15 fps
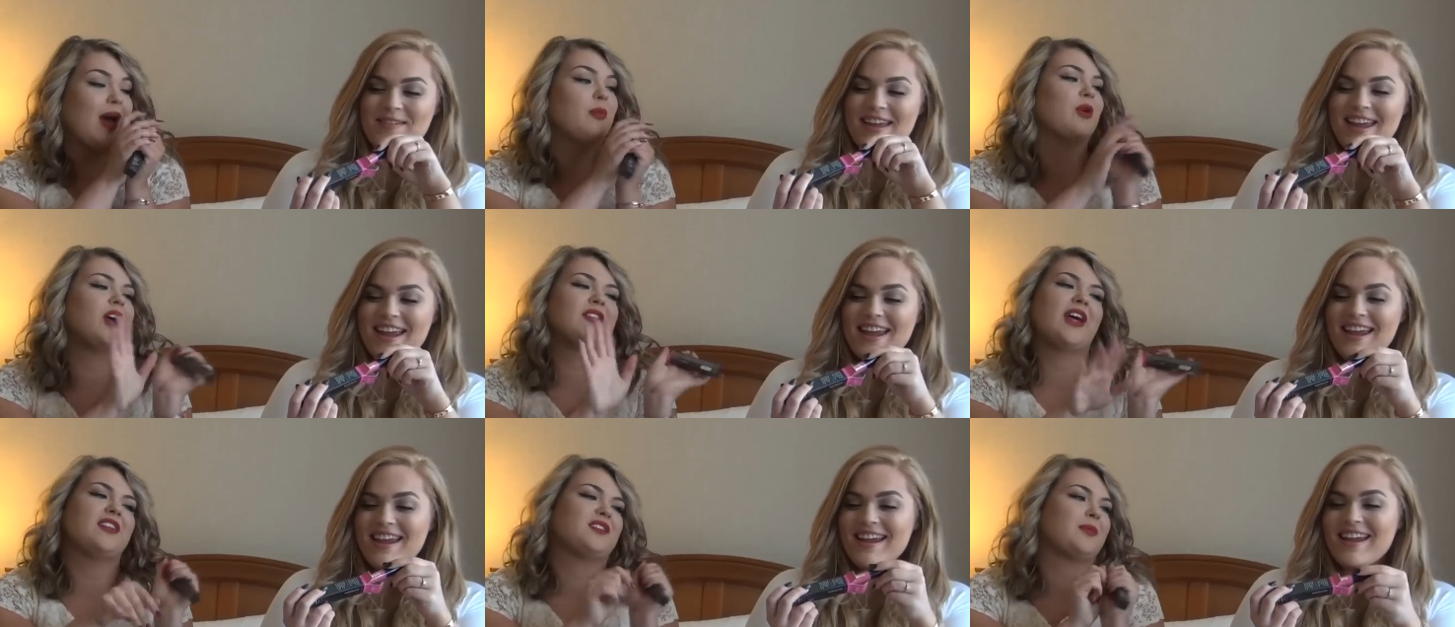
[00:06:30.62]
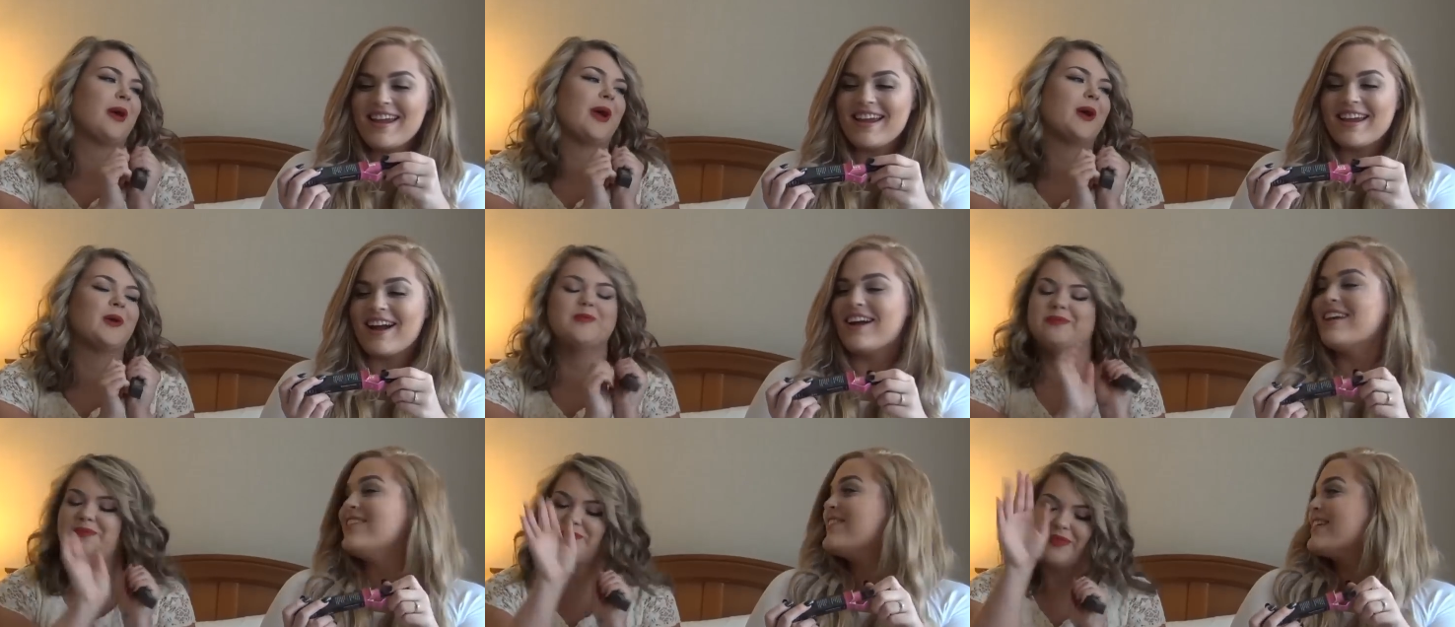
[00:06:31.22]
Speaker 1: wearing that tomorrow.
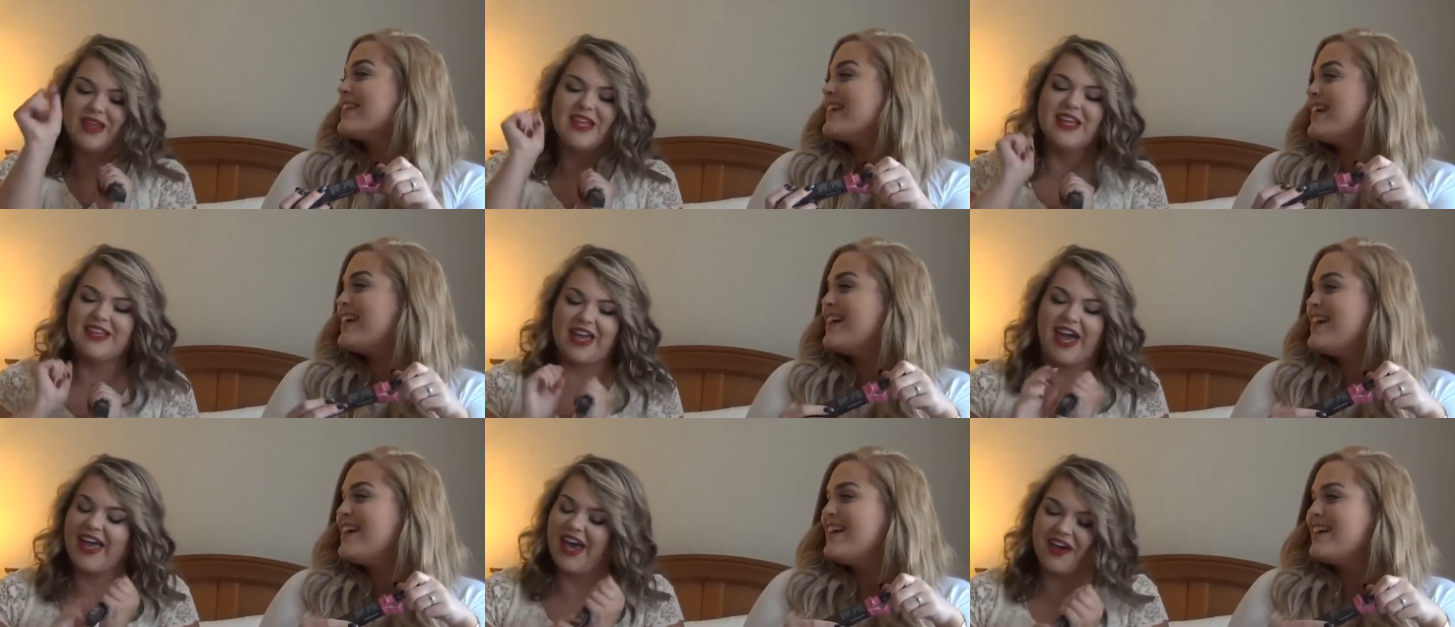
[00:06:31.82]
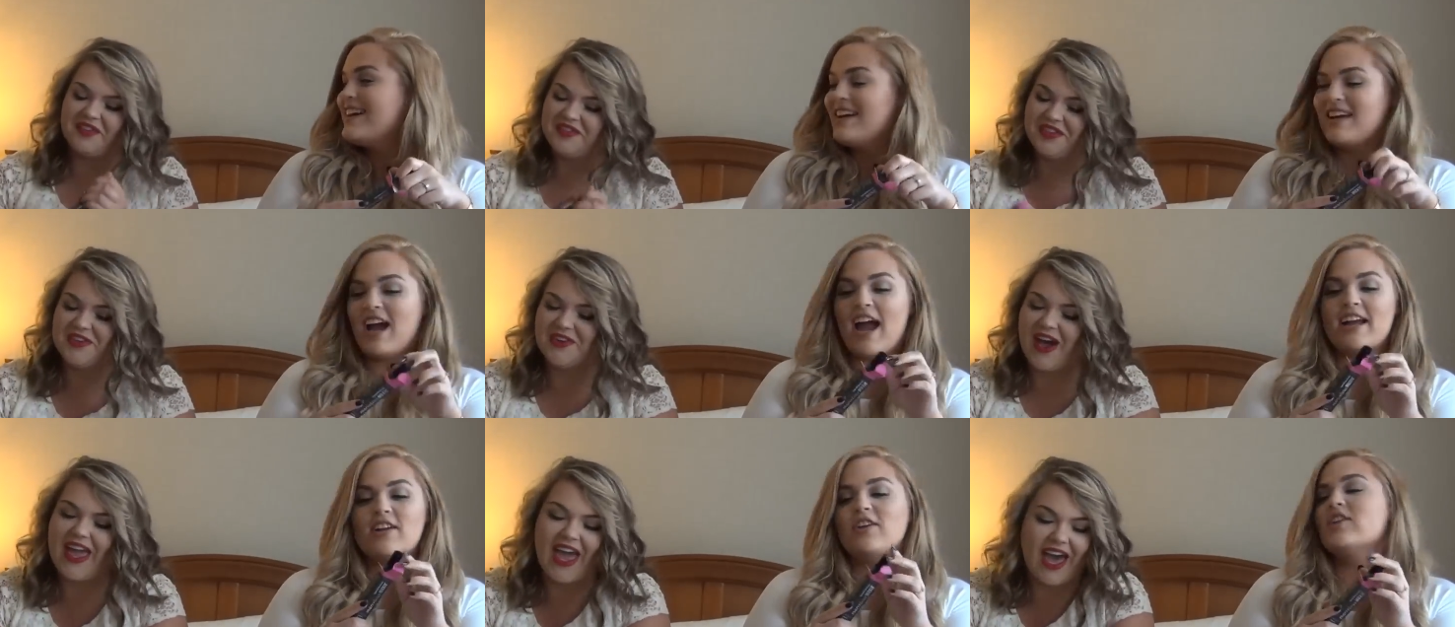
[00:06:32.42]
Are you really? Yeah, I have to.
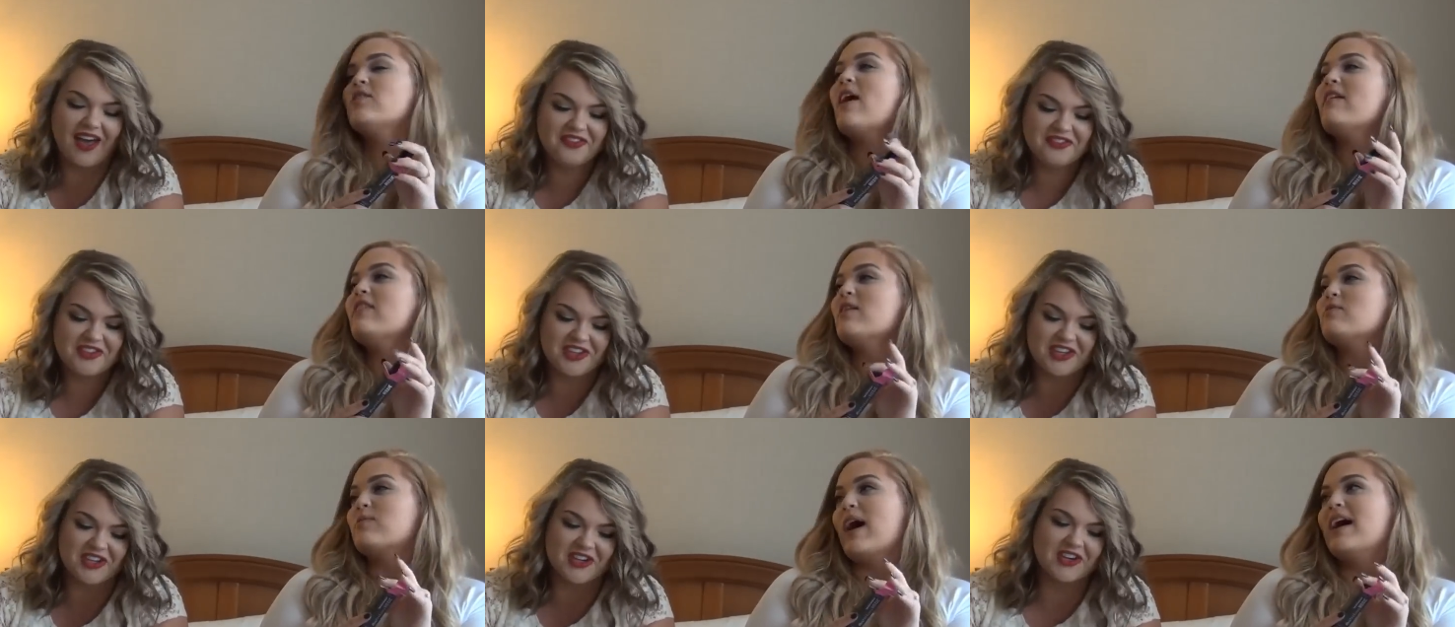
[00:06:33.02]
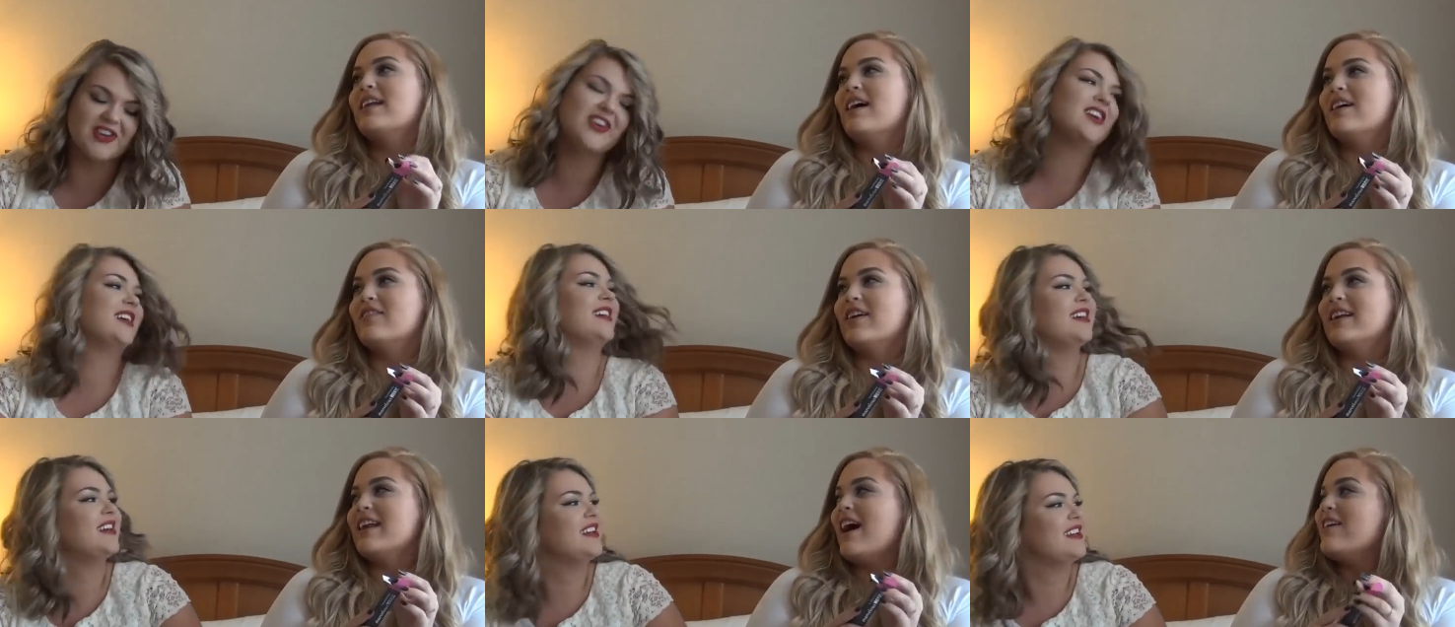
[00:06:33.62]
I have that red on
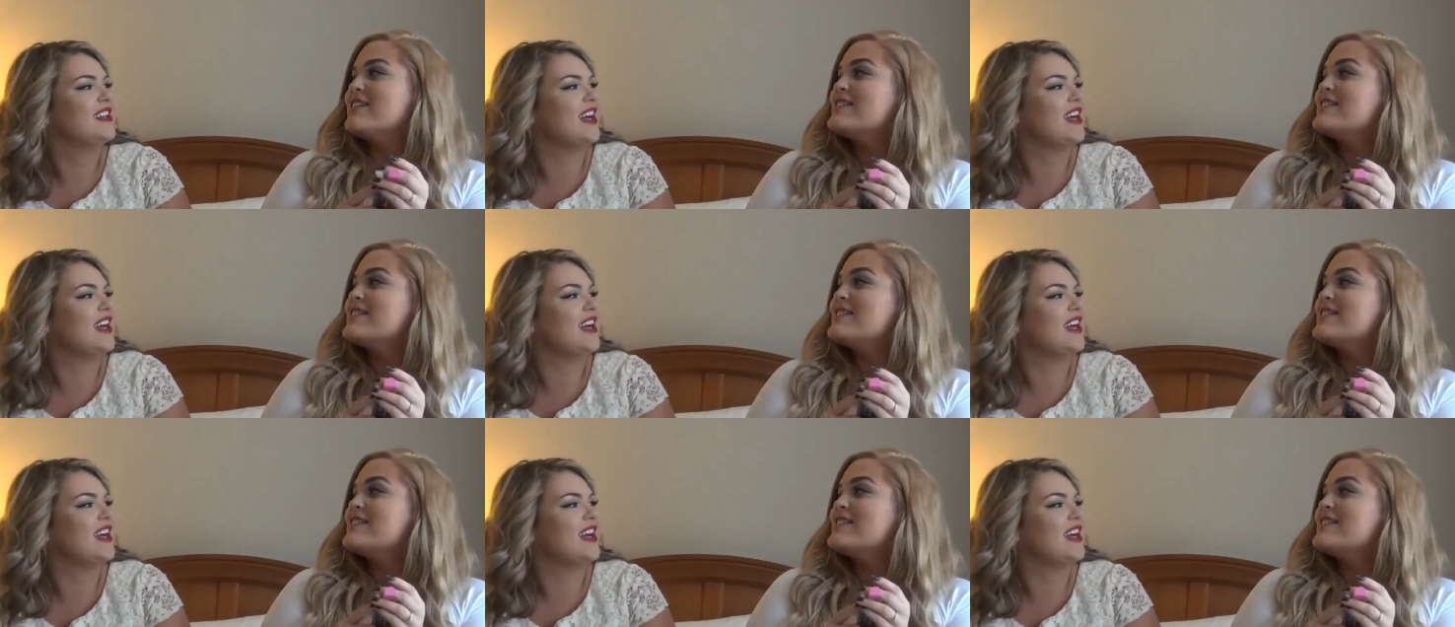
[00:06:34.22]
right now.